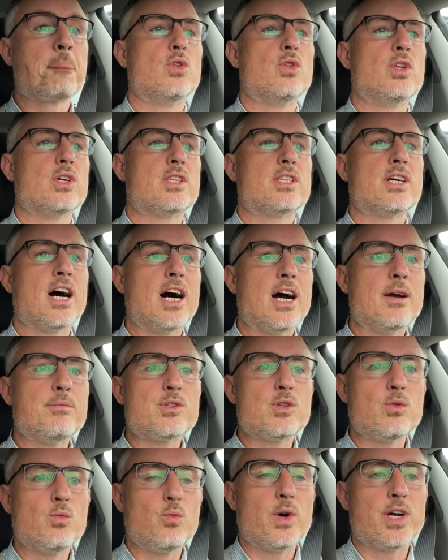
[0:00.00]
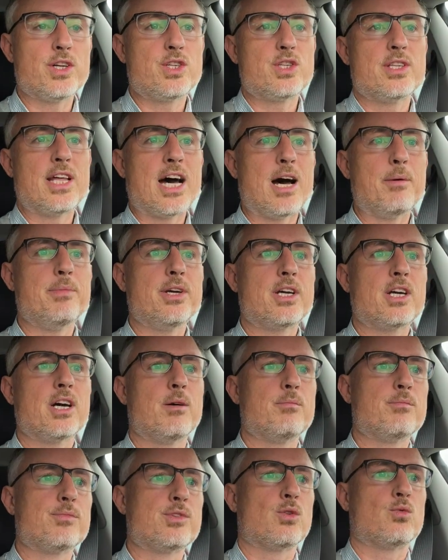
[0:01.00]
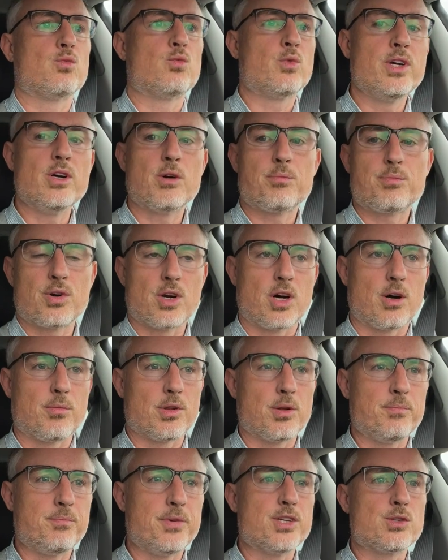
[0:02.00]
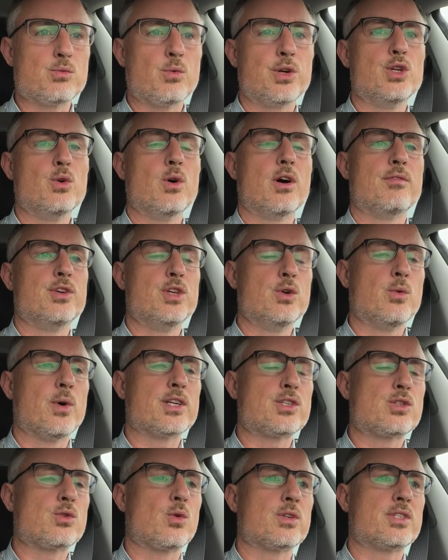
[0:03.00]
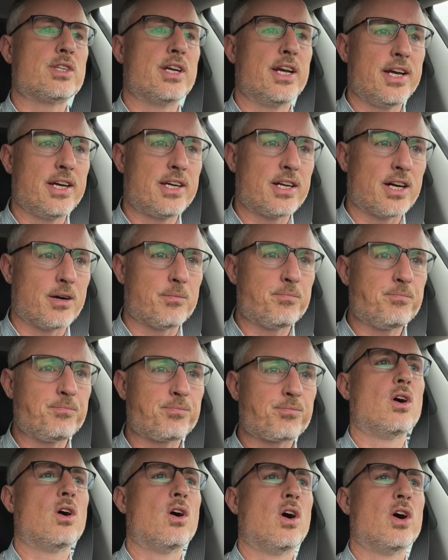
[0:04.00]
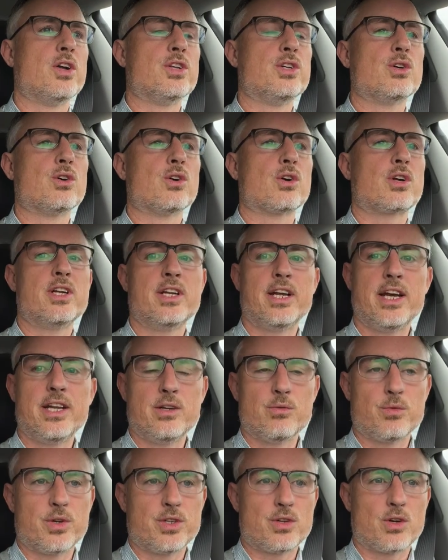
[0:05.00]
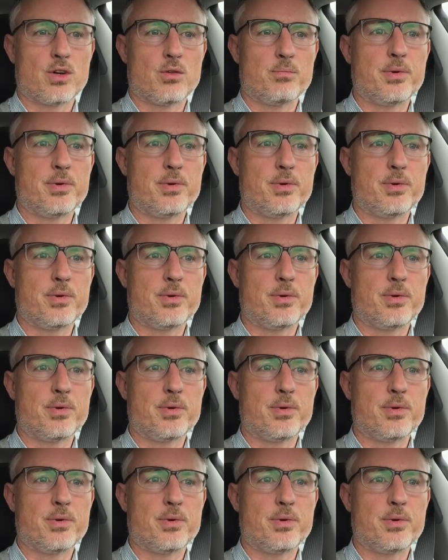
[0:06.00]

The times in which that becomes a real problem is when you have U.S. source income on your Canadian return.